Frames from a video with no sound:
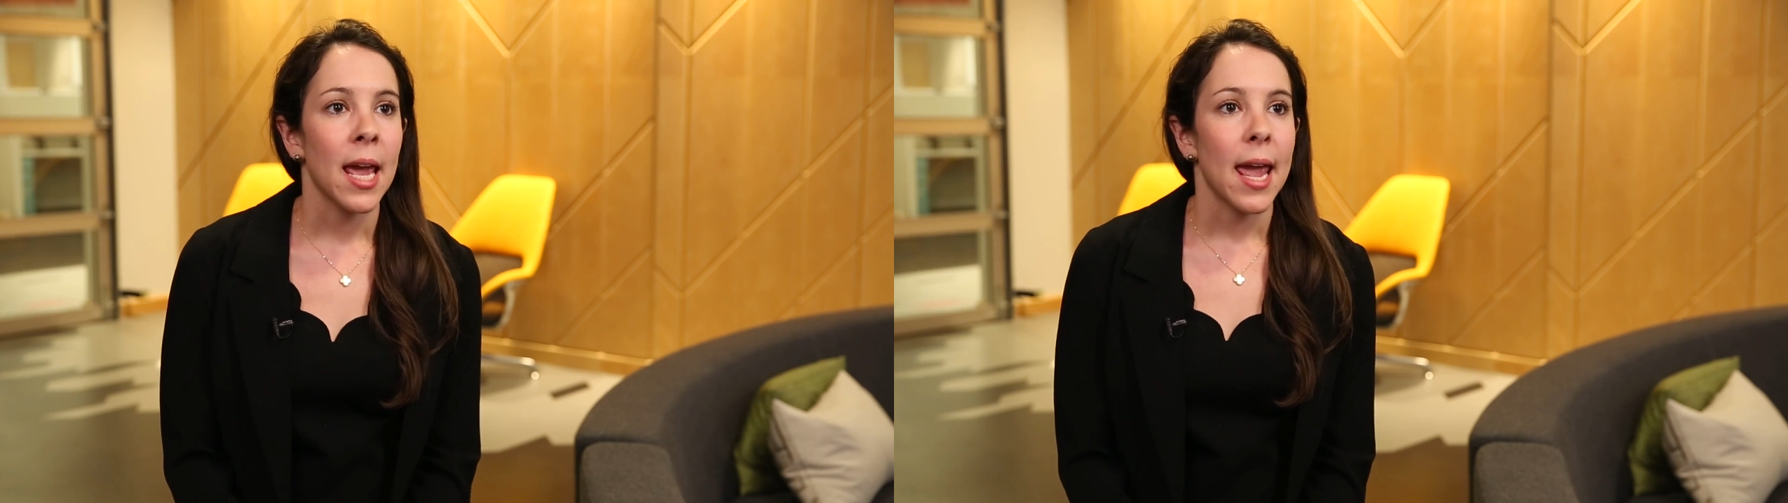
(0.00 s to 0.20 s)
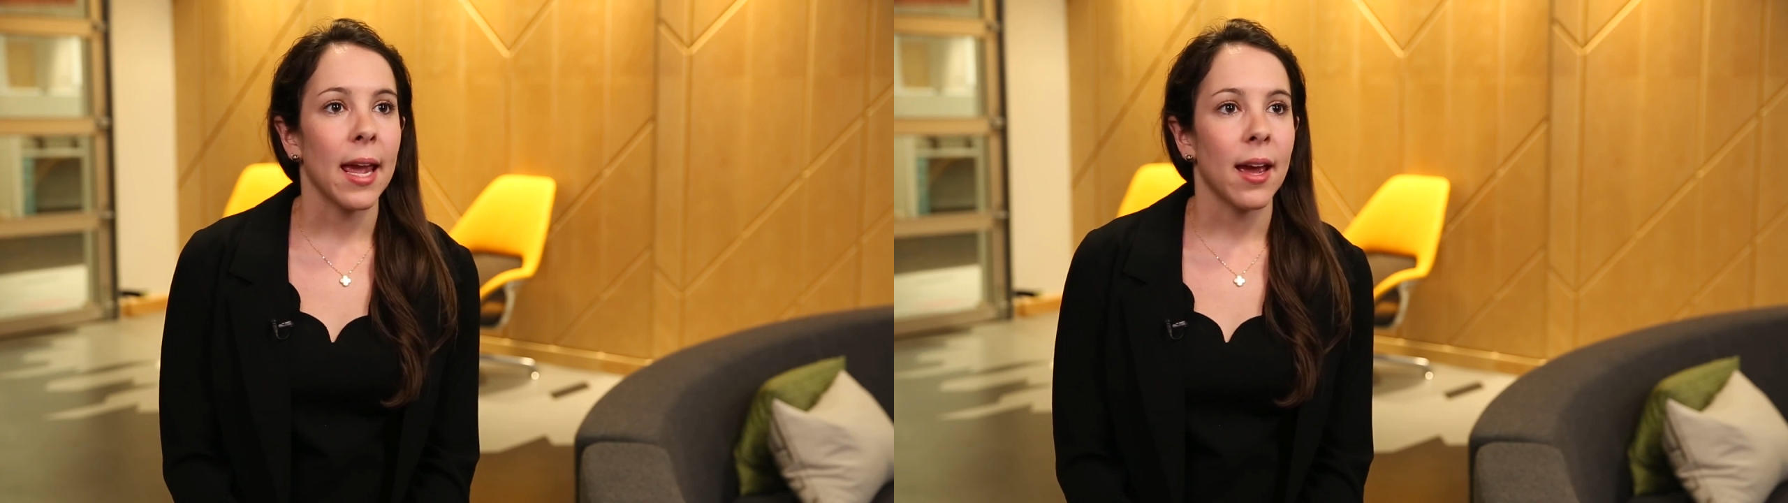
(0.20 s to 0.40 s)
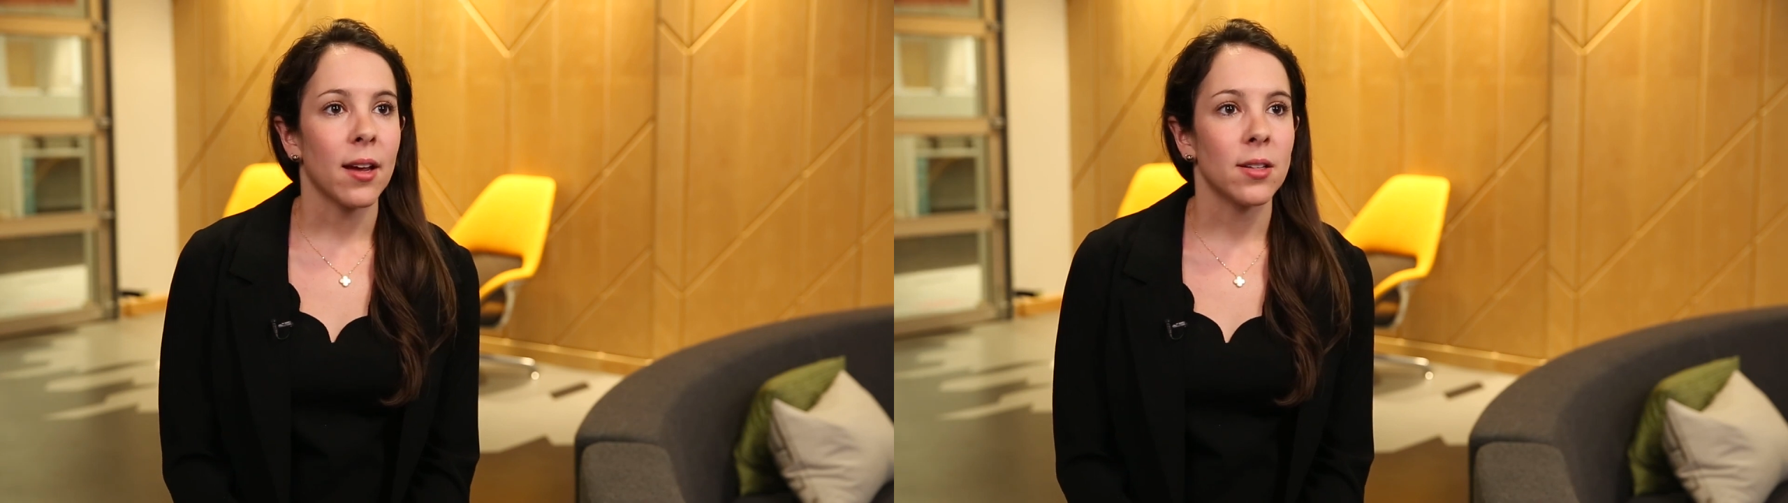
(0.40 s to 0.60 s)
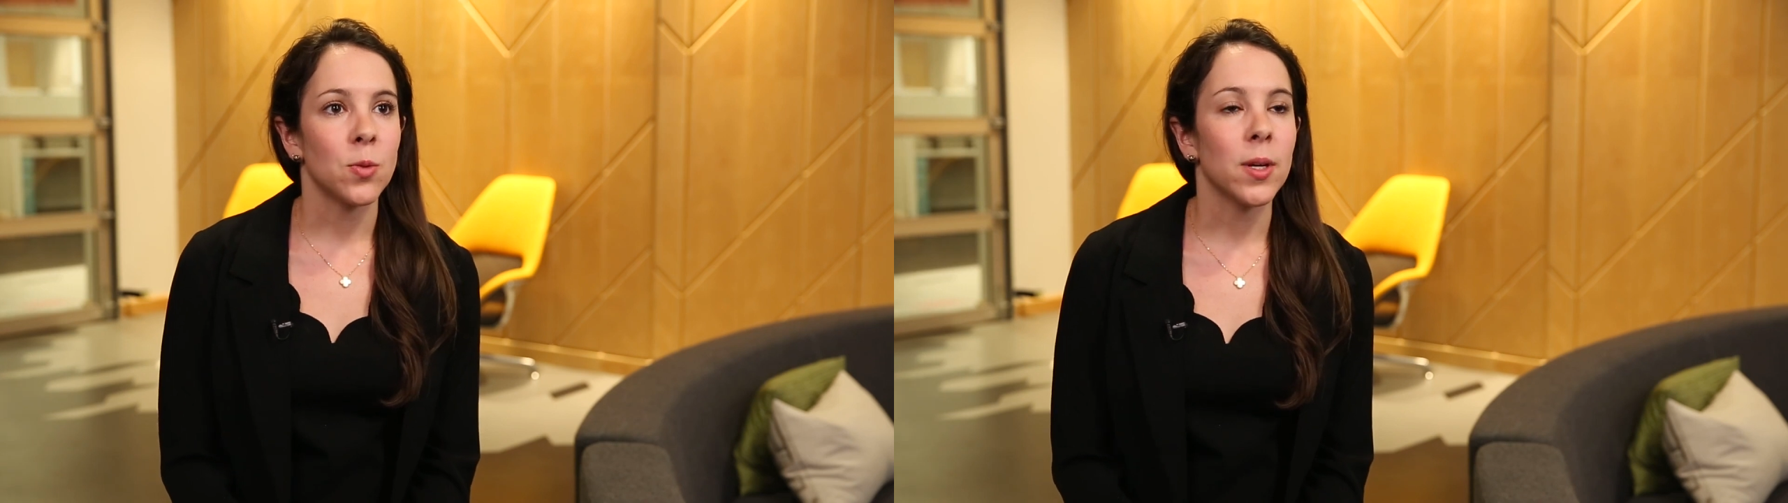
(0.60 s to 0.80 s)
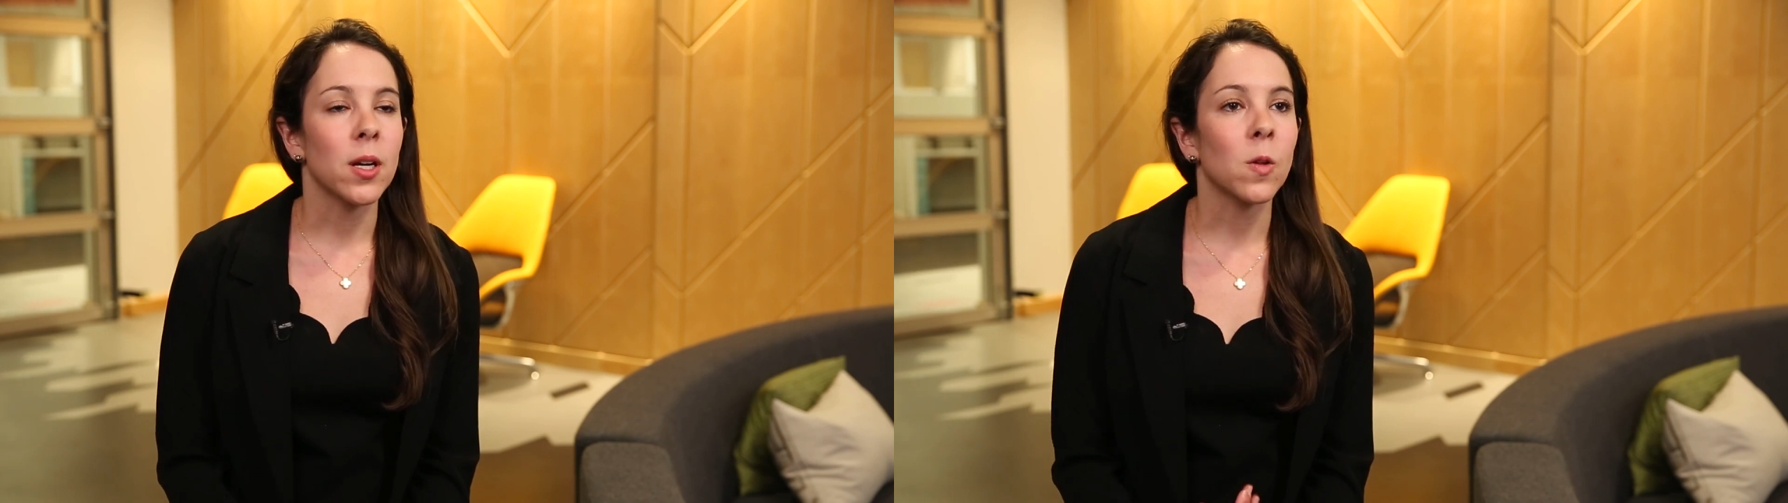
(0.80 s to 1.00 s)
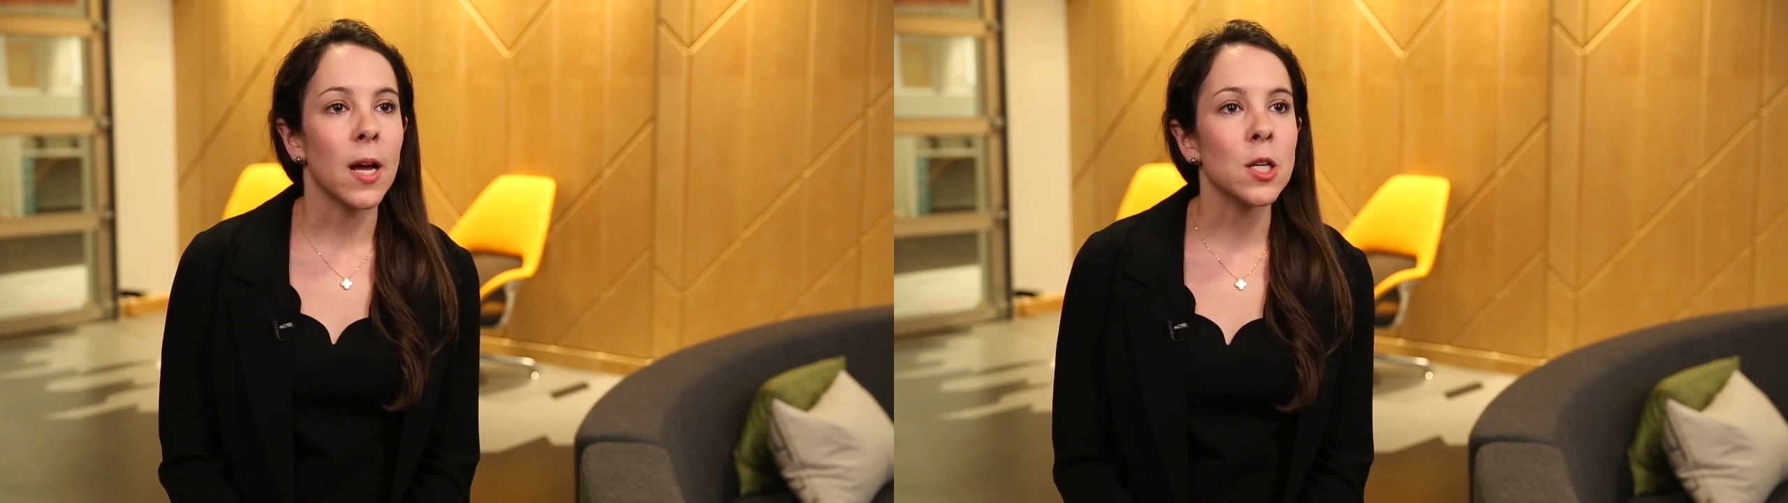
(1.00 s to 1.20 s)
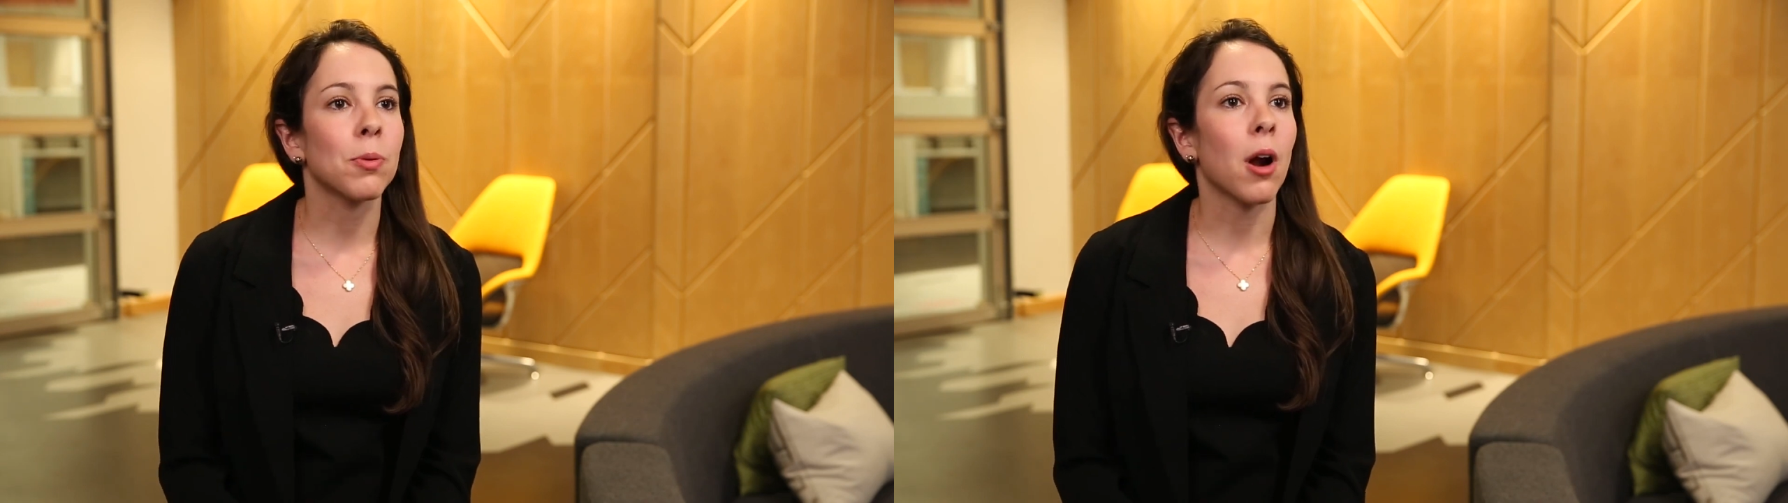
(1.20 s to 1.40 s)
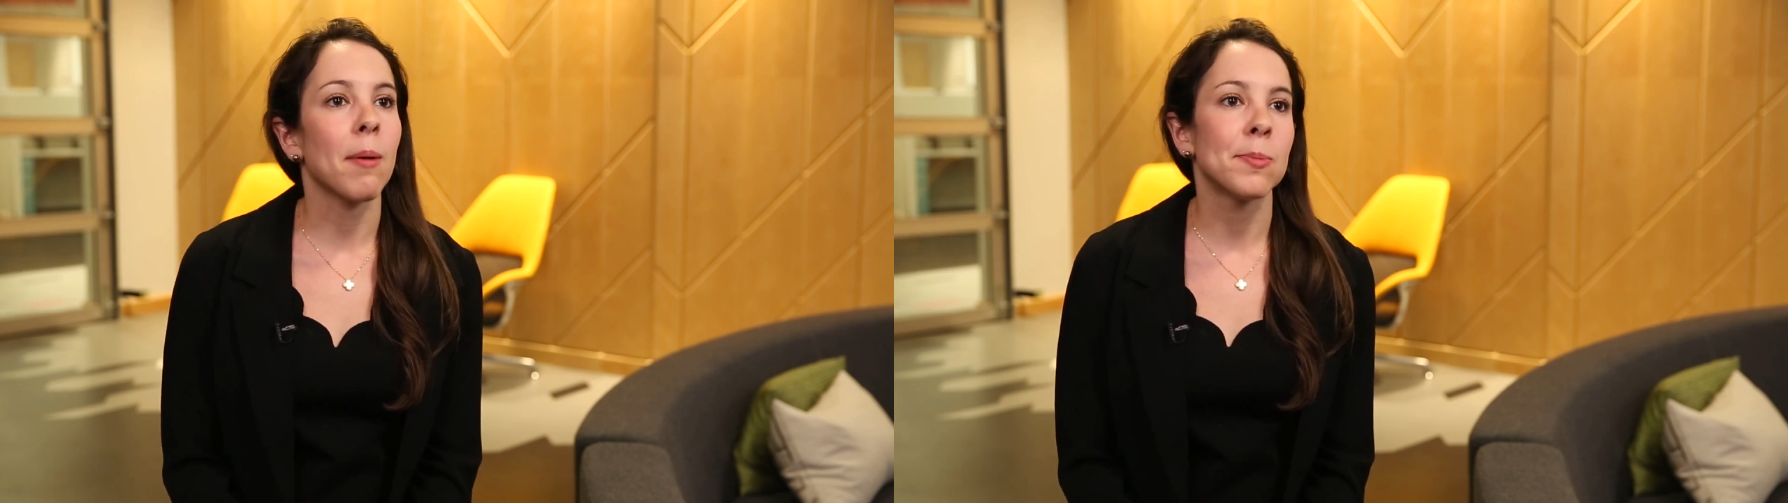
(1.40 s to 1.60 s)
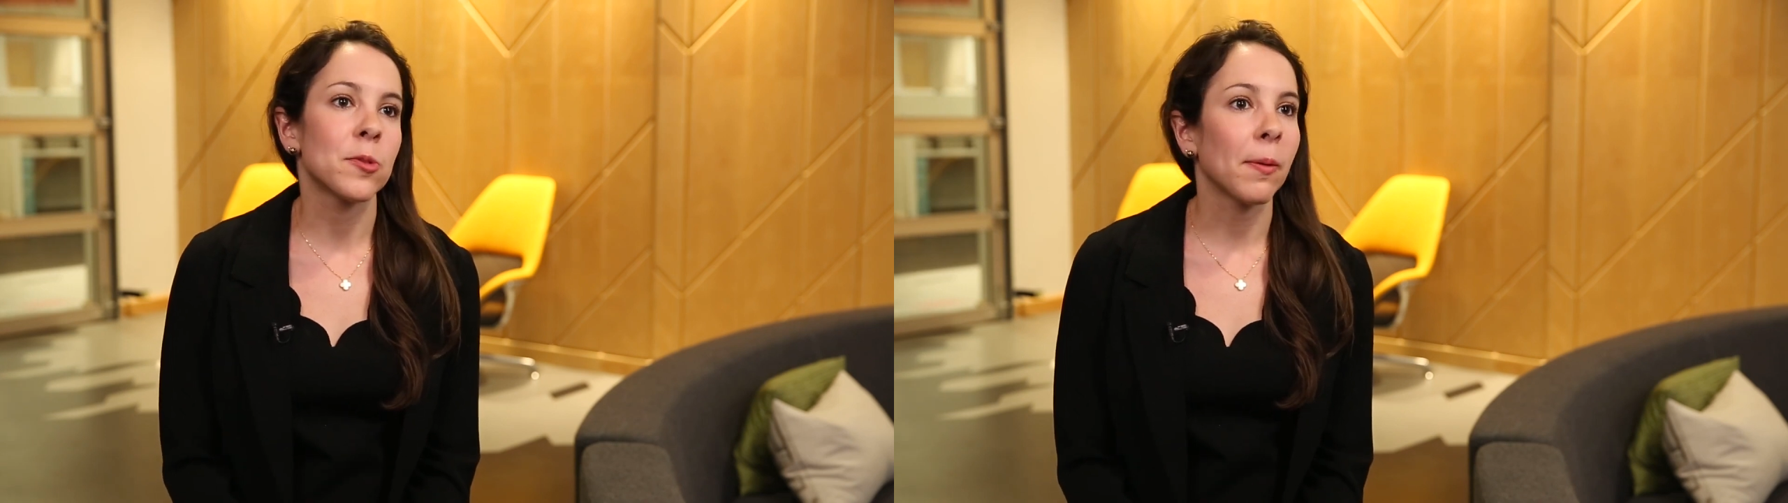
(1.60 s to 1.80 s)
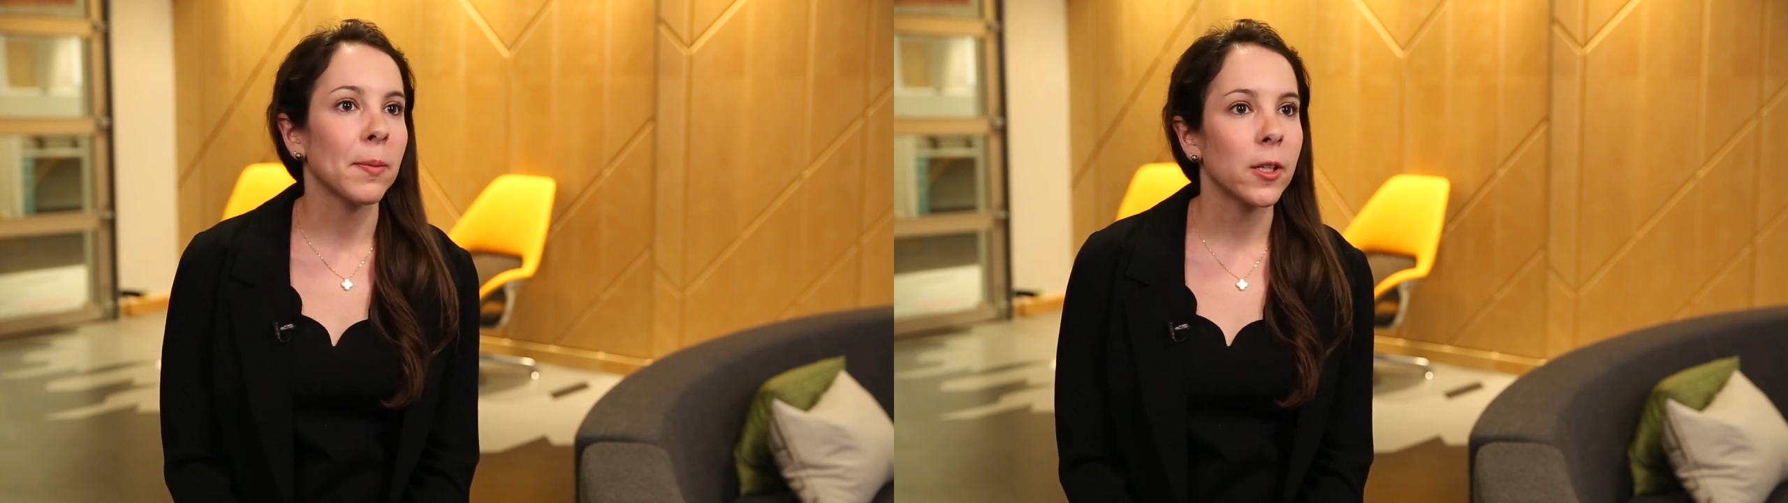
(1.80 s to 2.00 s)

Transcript: and we collect problems from